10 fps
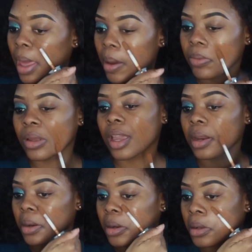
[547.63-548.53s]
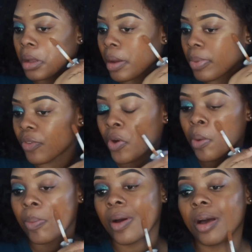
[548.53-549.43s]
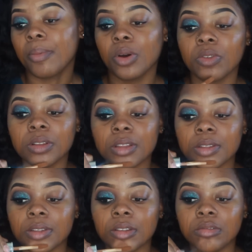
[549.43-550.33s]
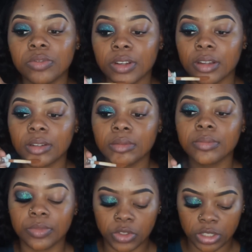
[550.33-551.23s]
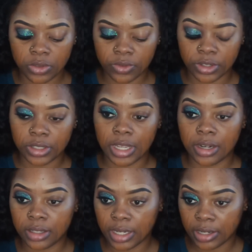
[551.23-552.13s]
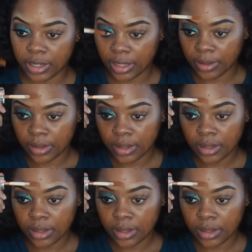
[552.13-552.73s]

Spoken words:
Applicator, I prefer a pump over this doe foot just for sanitary